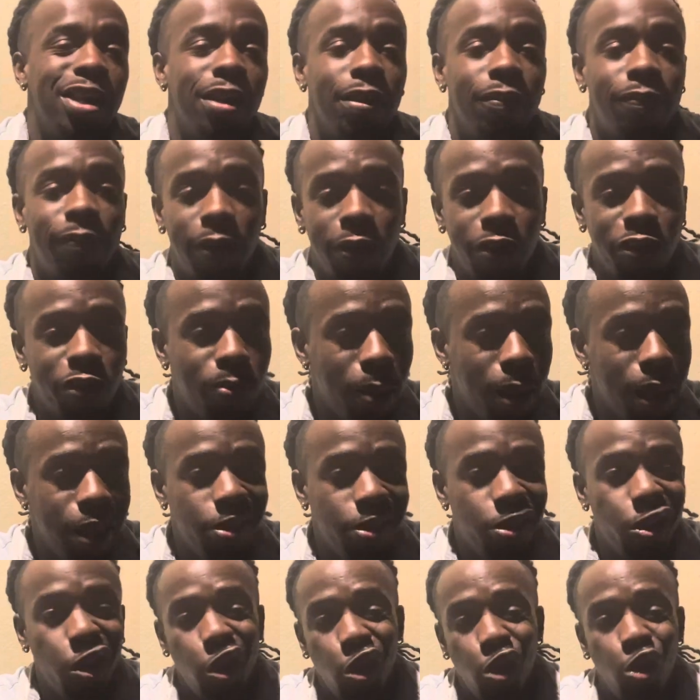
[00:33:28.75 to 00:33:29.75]
the first
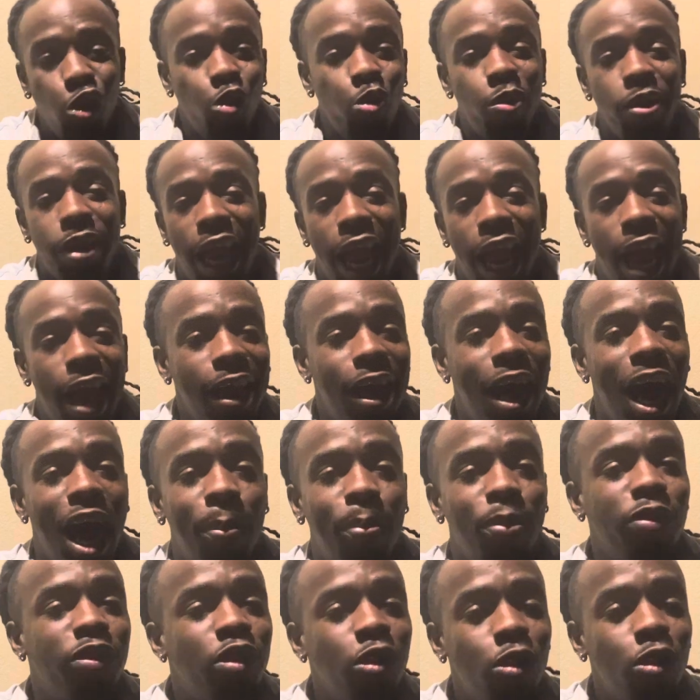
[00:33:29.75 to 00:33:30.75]
place, you wouldn't have the
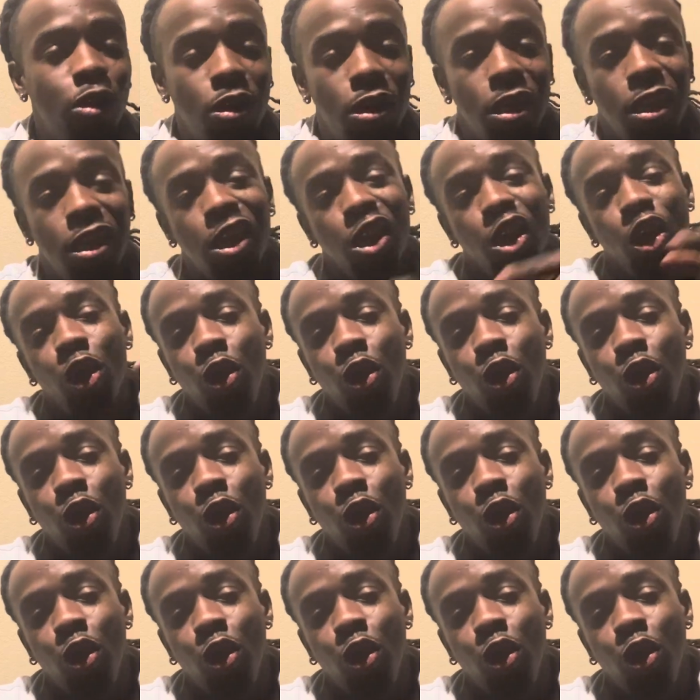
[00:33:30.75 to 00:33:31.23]
opportunity.